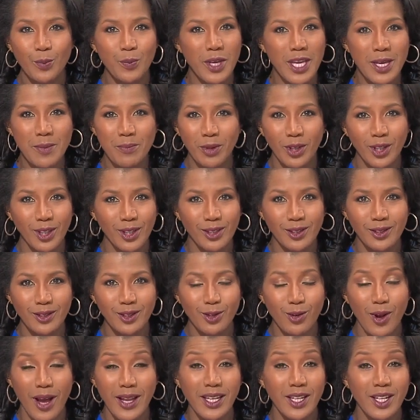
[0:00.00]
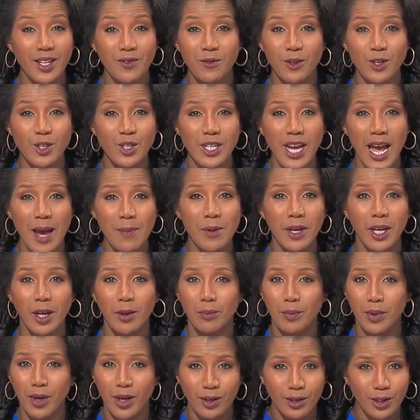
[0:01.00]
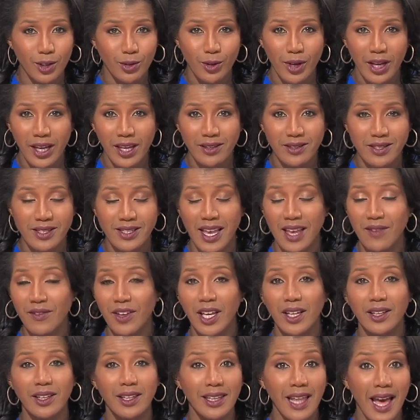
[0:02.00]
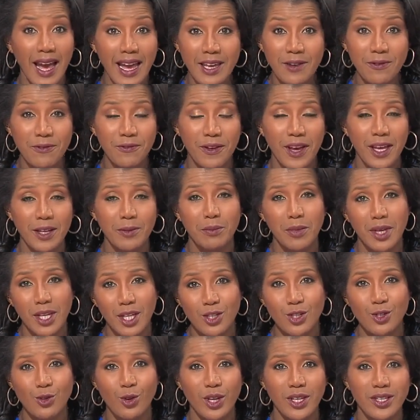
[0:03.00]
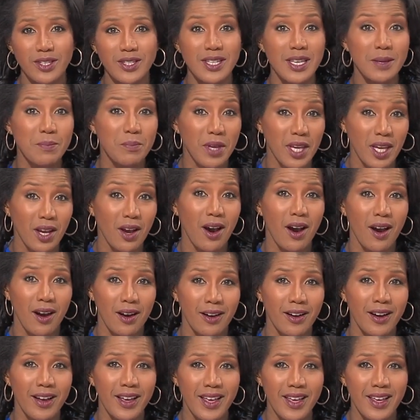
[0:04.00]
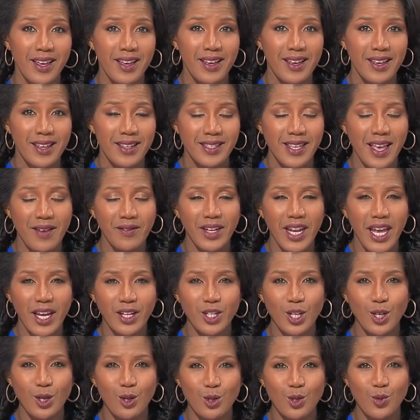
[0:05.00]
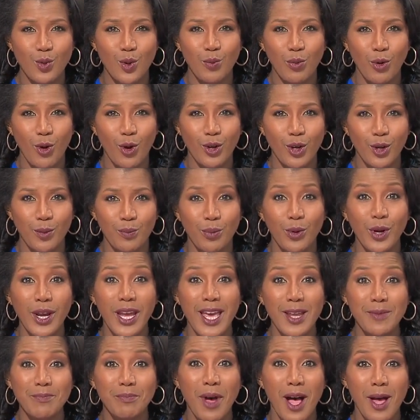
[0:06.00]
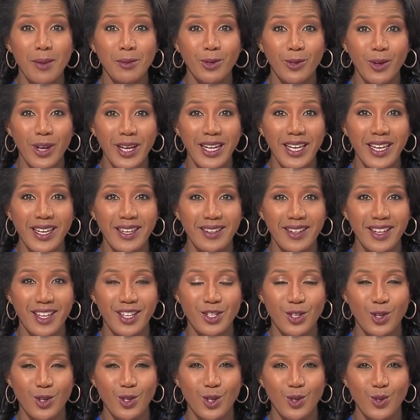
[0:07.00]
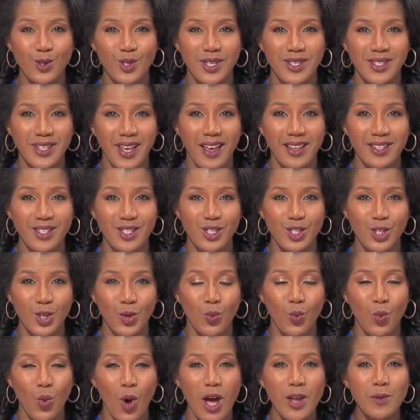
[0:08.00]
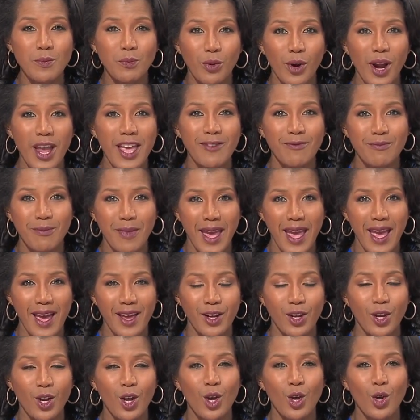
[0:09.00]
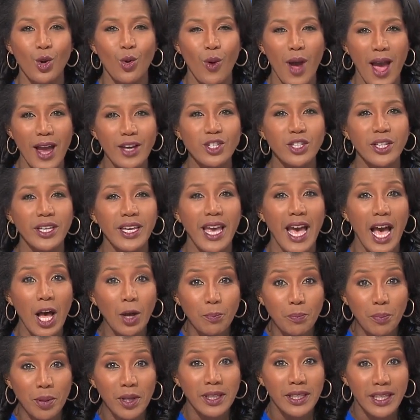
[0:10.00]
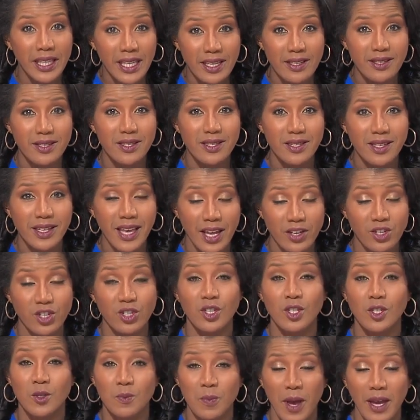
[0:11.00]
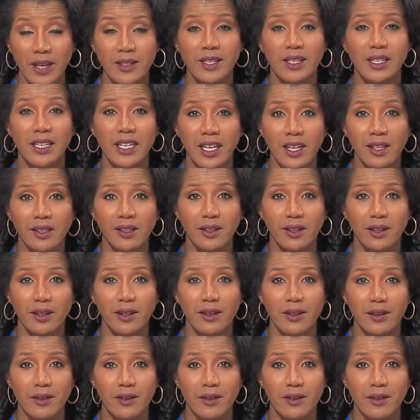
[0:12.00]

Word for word: people credited for stopping a burglary, saving a life, administering CPR. 7 Action News reporter Brian Palmerini introduces us to one brave man who actually helped police catch a suspected killer.